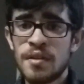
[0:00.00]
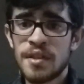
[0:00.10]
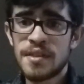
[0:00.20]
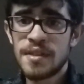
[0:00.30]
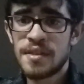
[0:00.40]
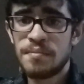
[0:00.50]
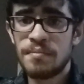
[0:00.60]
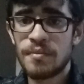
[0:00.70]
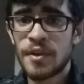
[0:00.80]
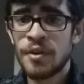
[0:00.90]
This is
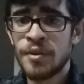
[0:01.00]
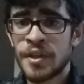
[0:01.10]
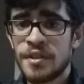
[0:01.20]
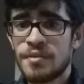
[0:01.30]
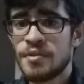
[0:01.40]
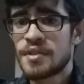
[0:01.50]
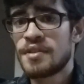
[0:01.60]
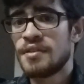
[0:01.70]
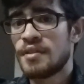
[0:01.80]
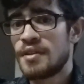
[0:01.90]
going into what's
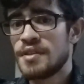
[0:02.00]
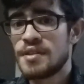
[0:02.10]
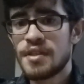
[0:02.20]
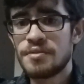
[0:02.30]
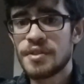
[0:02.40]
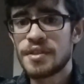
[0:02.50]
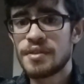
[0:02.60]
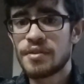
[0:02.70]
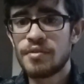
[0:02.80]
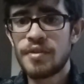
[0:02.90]
called concentric
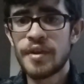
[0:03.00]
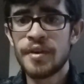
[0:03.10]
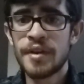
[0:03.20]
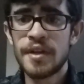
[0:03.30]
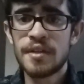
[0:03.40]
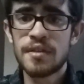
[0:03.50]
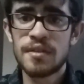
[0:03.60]
circle theory.